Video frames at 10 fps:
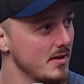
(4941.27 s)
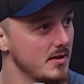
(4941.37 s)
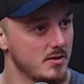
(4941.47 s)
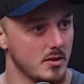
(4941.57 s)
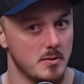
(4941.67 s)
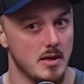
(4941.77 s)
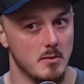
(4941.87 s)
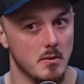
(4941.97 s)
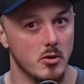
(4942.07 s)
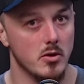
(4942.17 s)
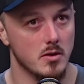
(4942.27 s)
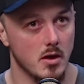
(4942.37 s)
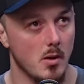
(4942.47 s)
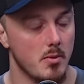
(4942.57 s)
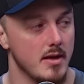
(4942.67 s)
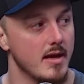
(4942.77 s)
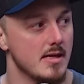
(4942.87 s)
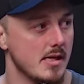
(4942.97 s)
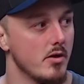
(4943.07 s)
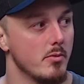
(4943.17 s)
And it took me a good couple of years
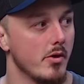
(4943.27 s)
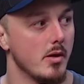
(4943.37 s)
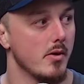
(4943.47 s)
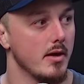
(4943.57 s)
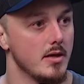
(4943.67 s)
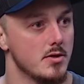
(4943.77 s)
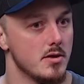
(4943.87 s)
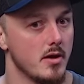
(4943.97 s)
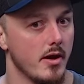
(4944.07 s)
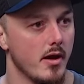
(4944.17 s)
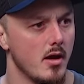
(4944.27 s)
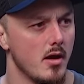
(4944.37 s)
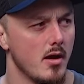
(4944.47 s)
out of the bodybuilding industry and go like,